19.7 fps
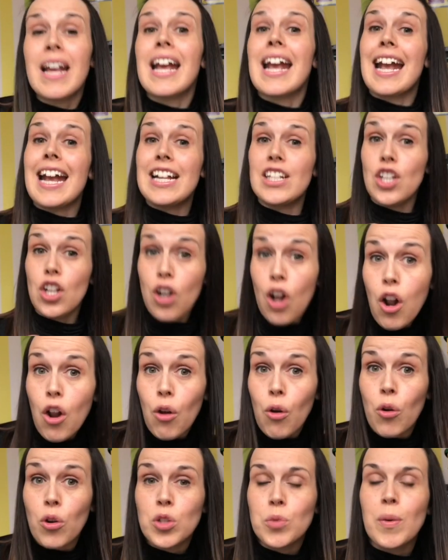is a
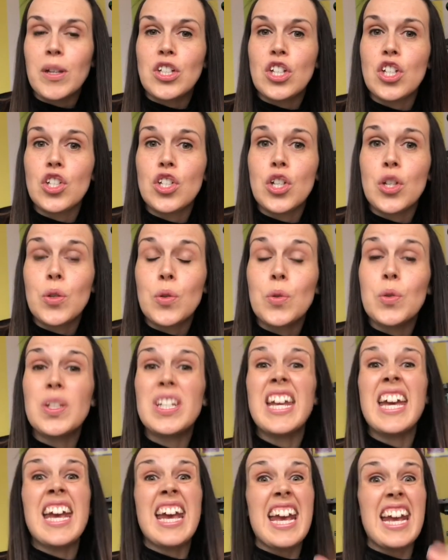clause which is used
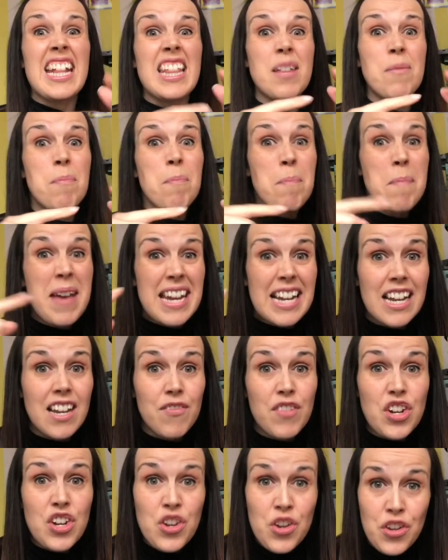in the middle of
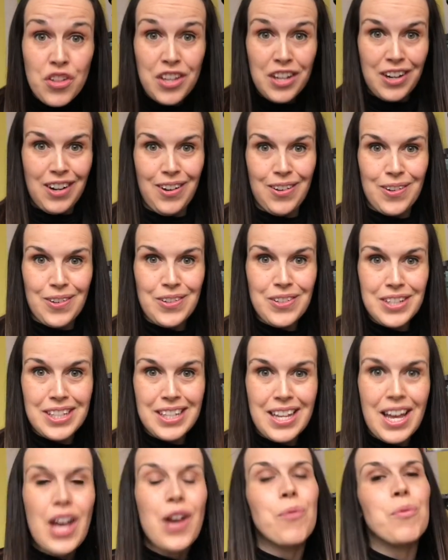another clause
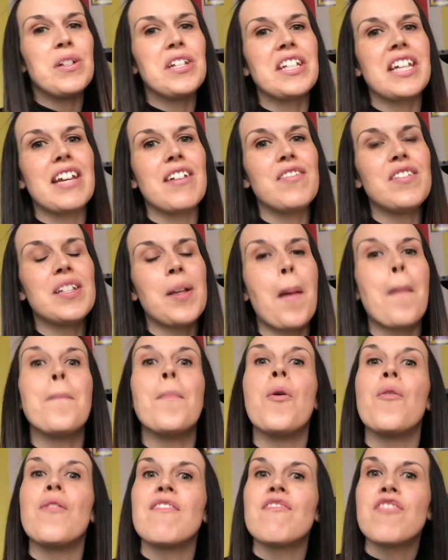which gives
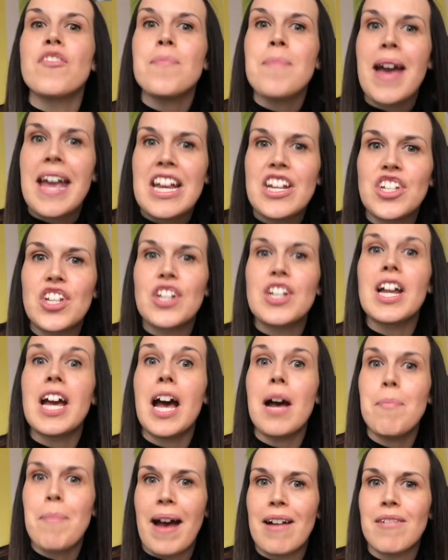more information
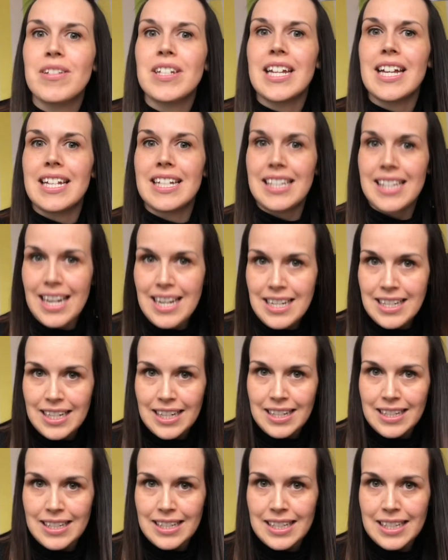about a
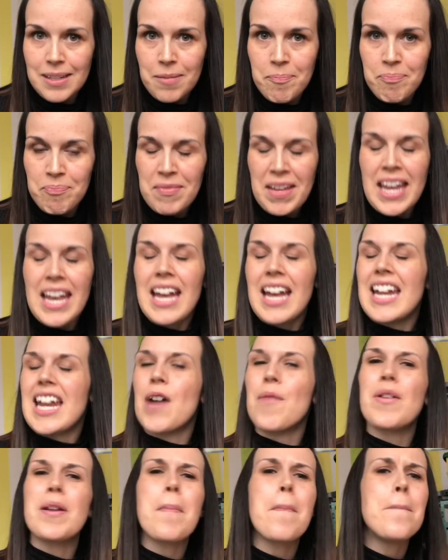sentence. Now,
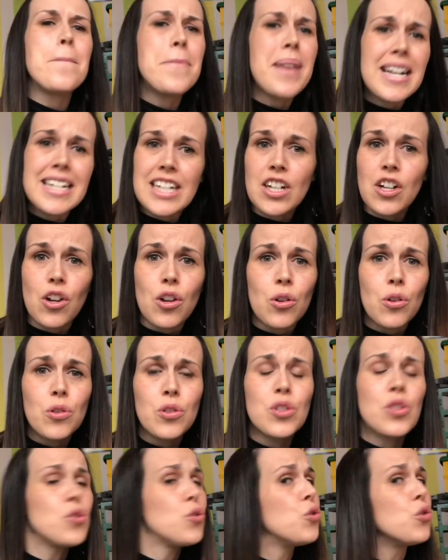an embedded
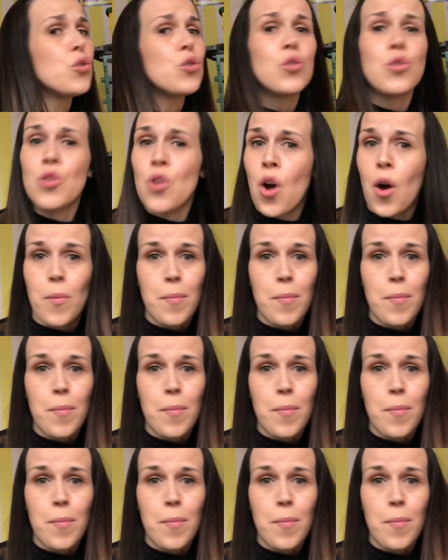clause does not